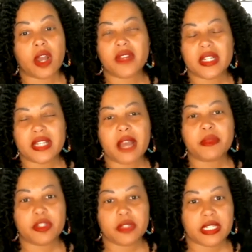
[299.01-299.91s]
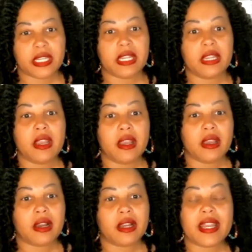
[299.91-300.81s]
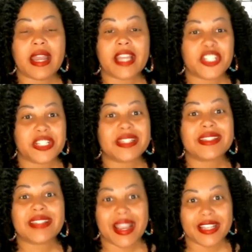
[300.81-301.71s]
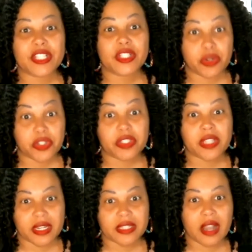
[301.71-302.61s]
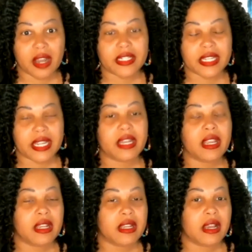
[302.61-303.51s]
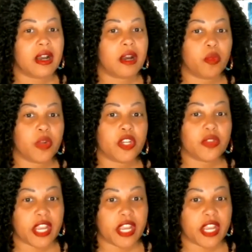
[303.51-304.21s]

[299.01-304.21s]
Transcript: Oftentimes you see connections to science and social studies content when you think